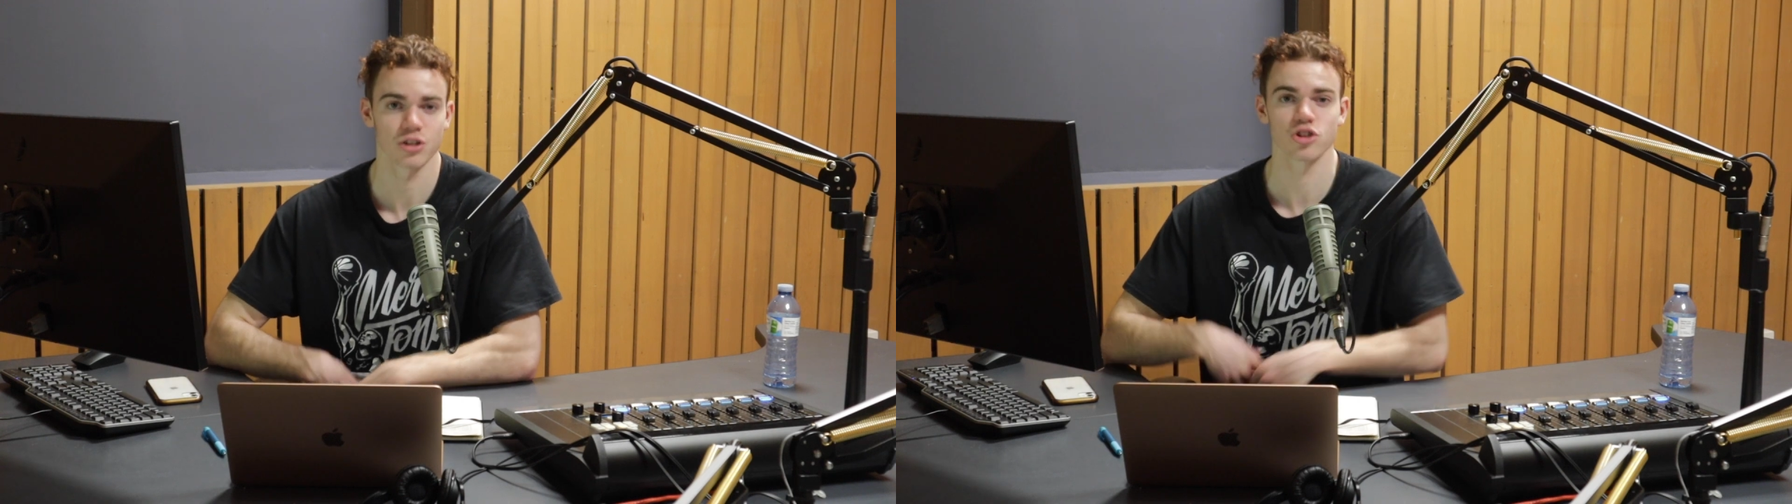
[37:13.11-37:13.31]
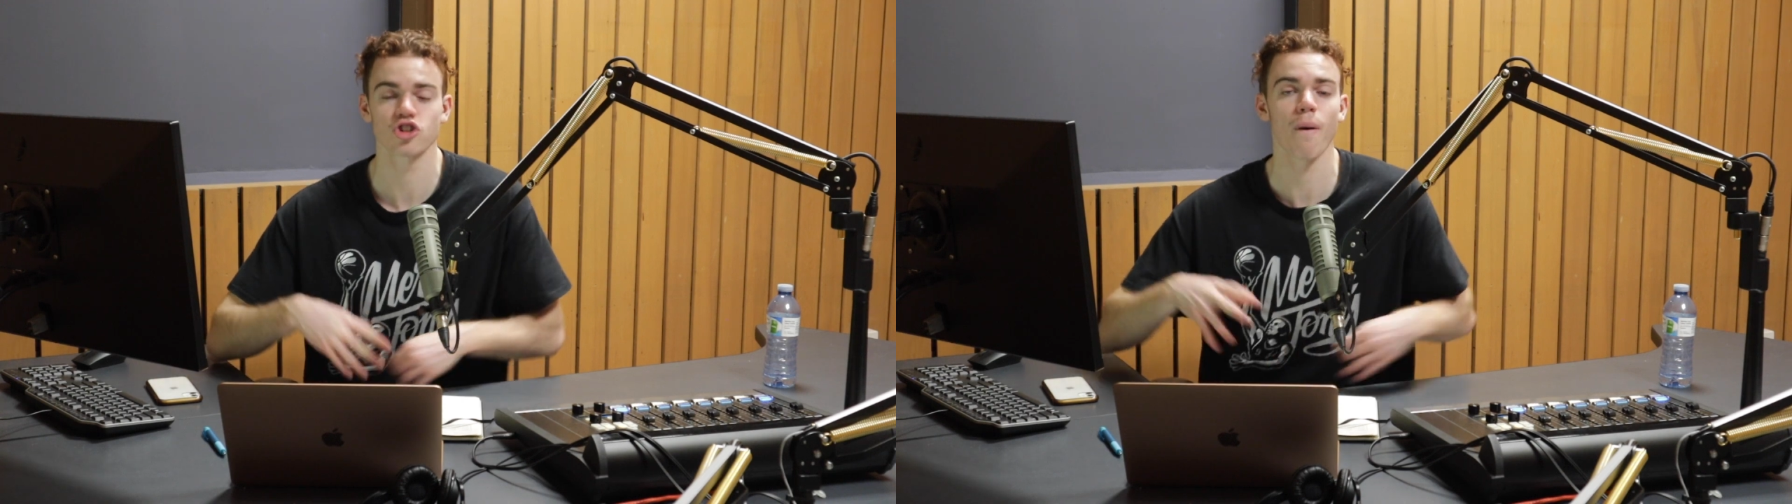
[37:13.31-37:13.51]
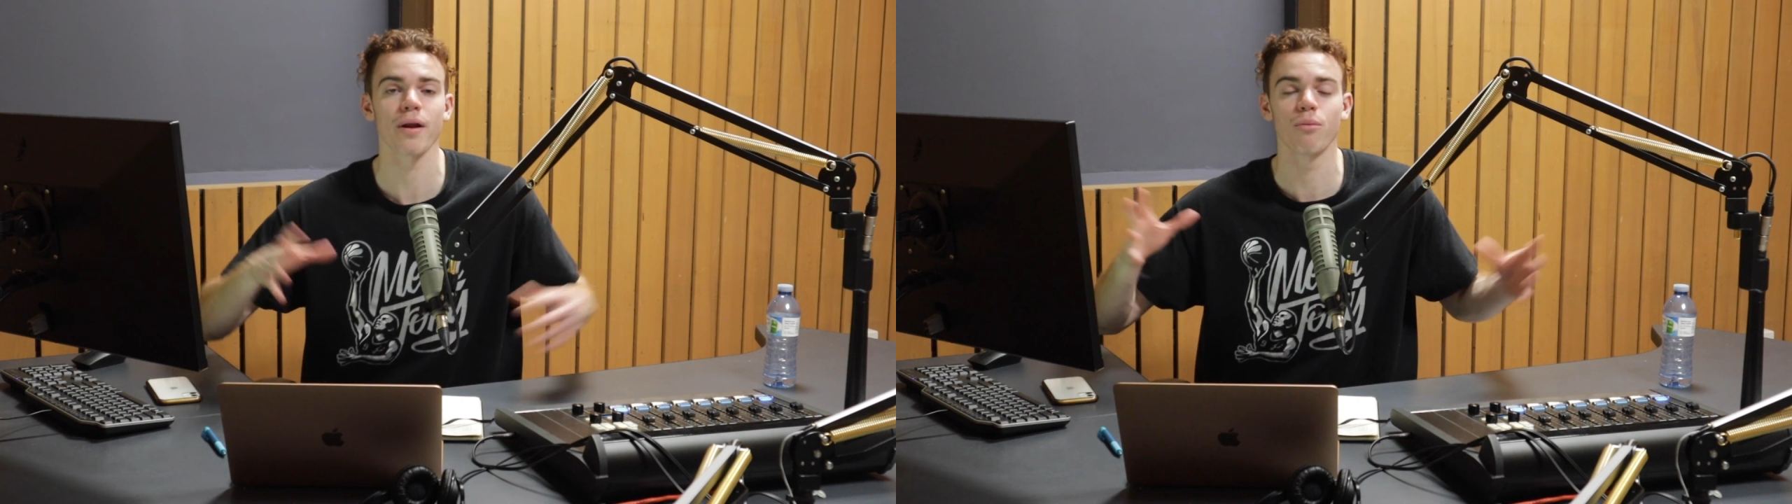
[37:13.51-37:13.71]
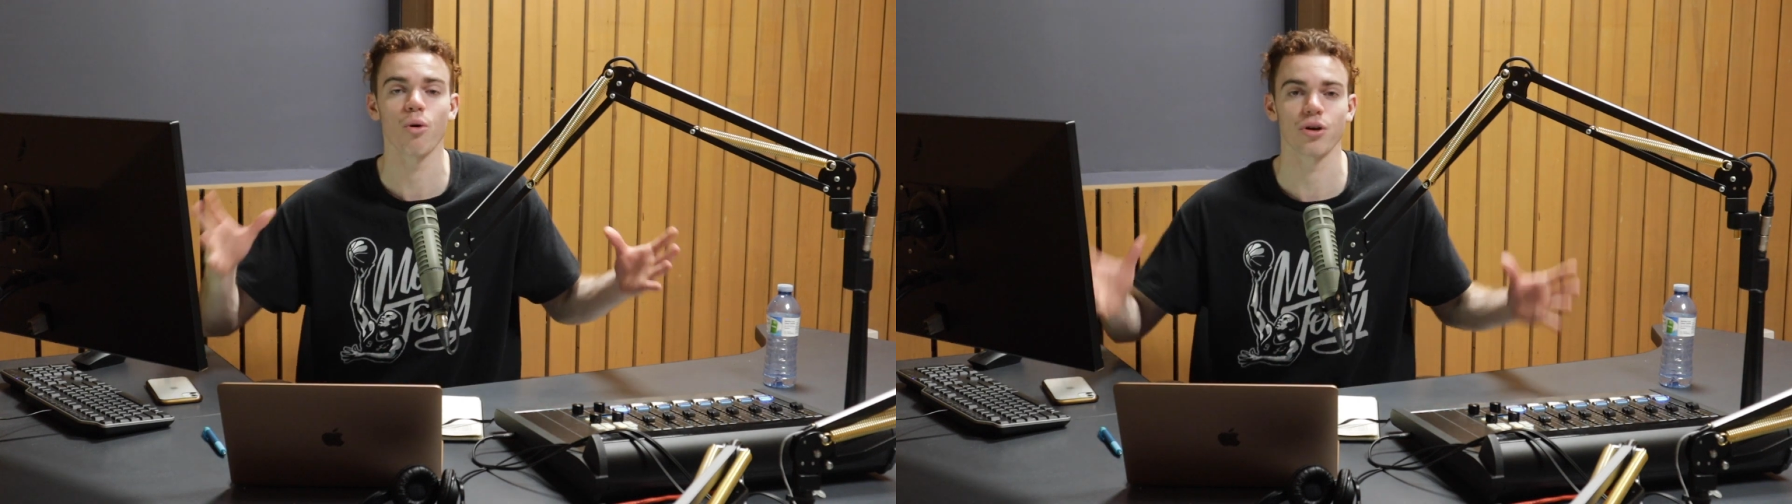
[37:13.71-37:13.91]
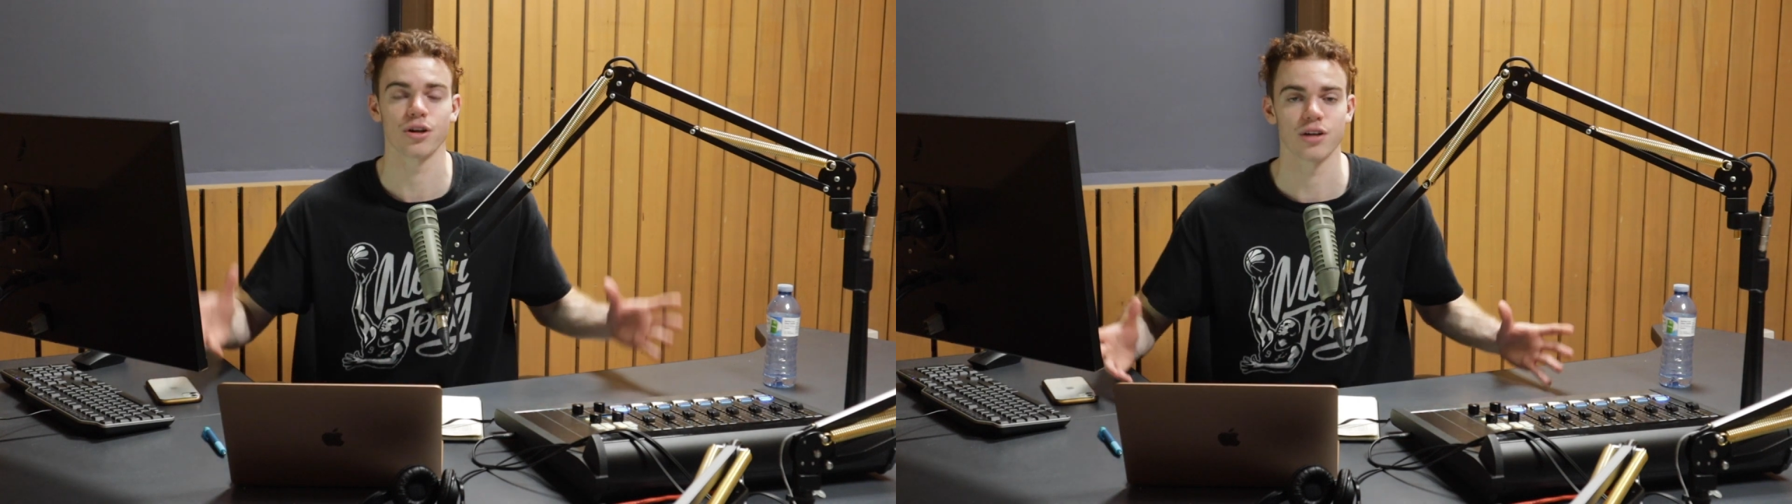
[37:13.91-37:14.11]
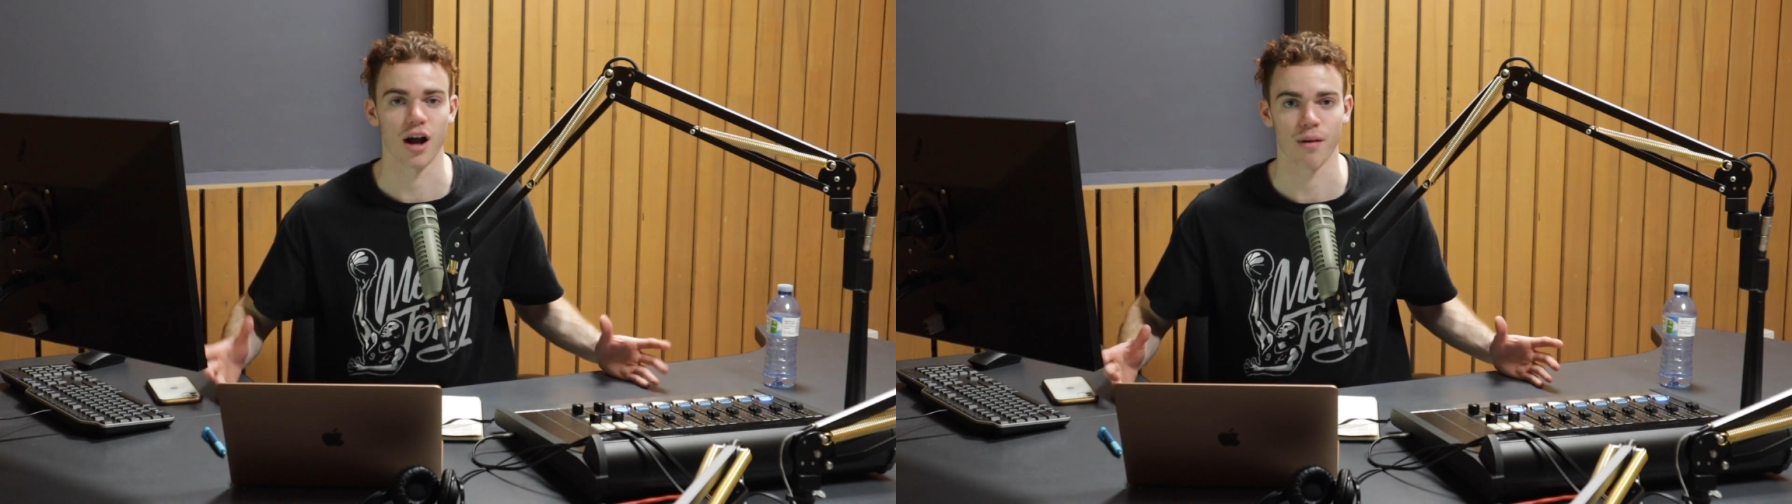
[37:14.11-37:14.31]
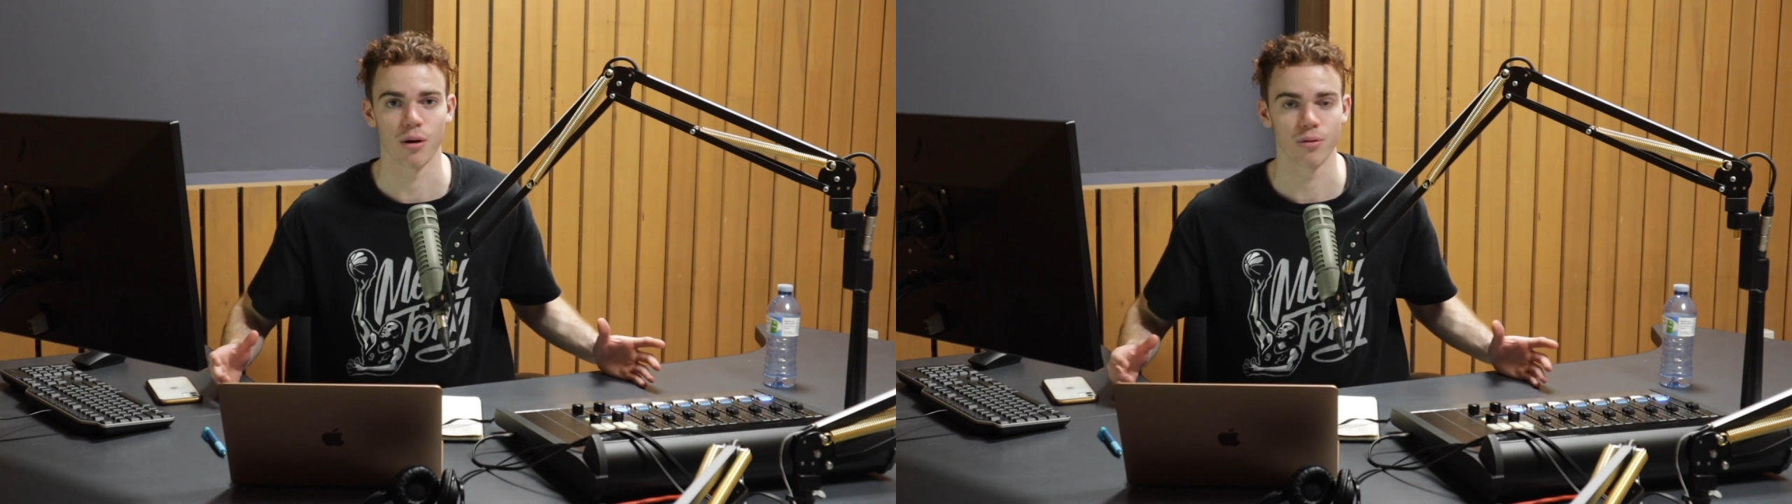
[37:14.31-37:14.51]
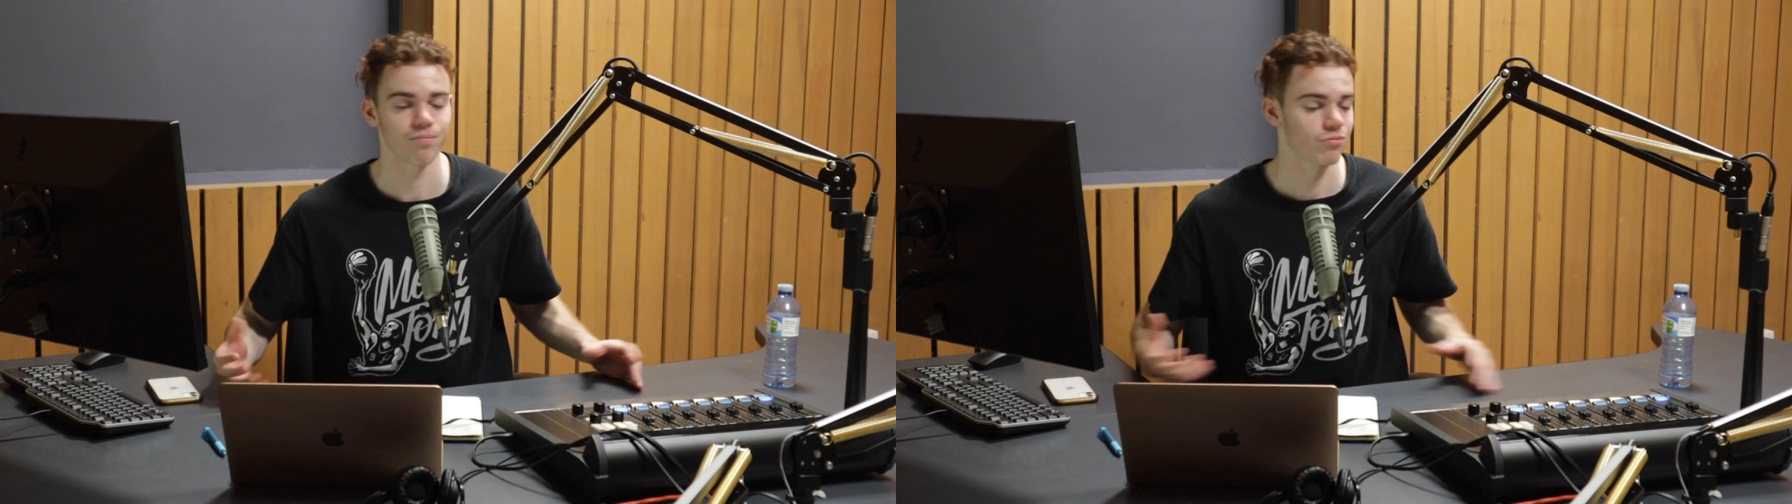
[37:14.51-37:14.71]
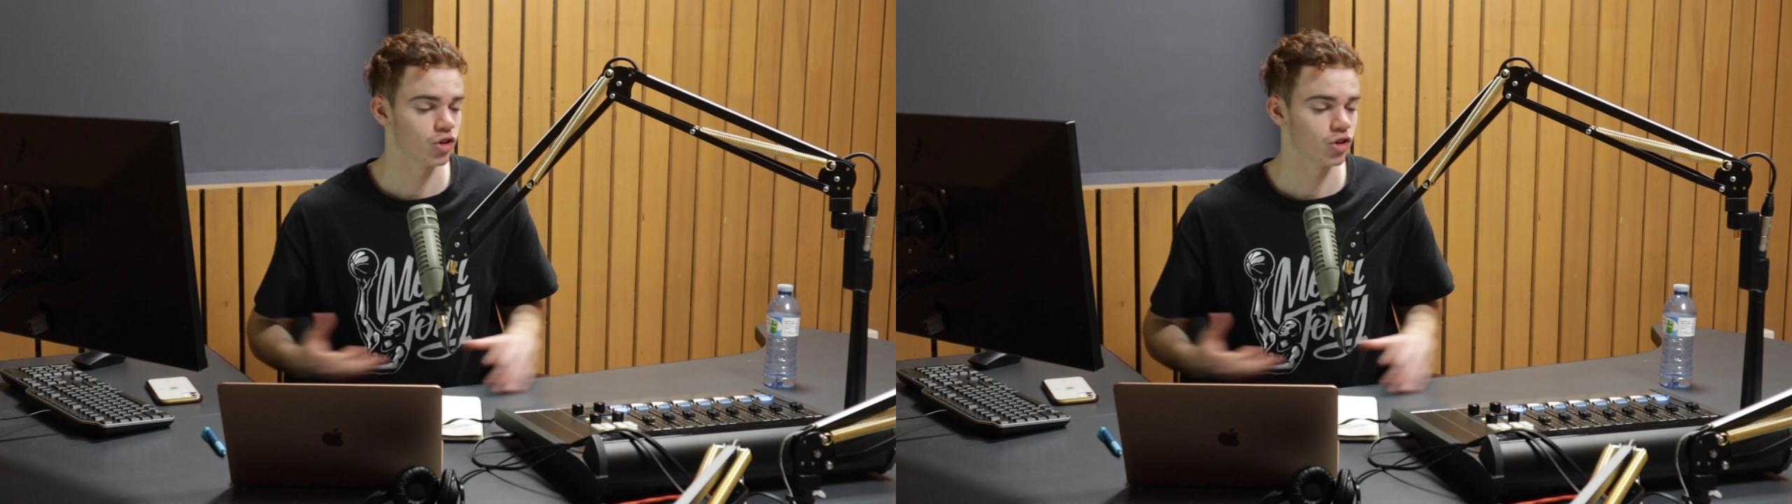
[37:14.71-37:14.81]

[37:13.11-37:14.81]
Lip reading: There's so many more we can talk about.